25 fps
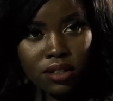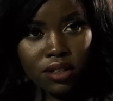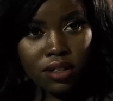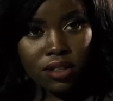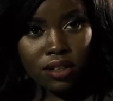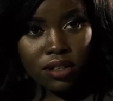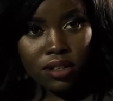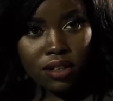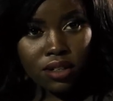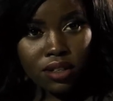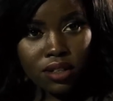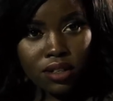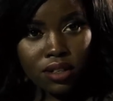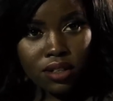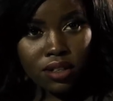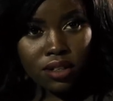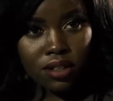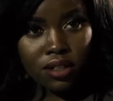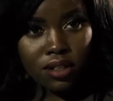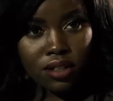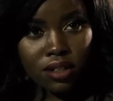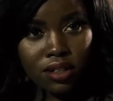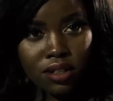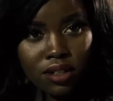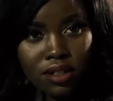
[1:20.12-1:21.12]

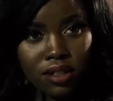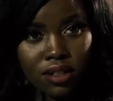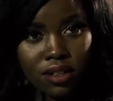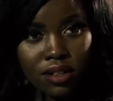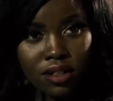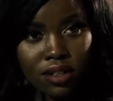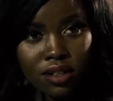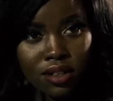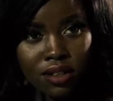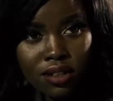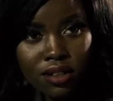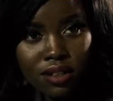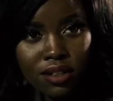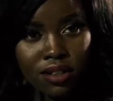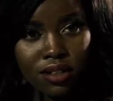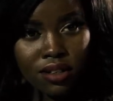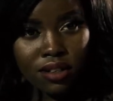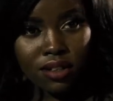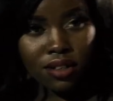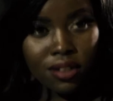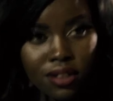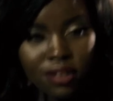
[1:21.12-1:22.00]
Nothing is said.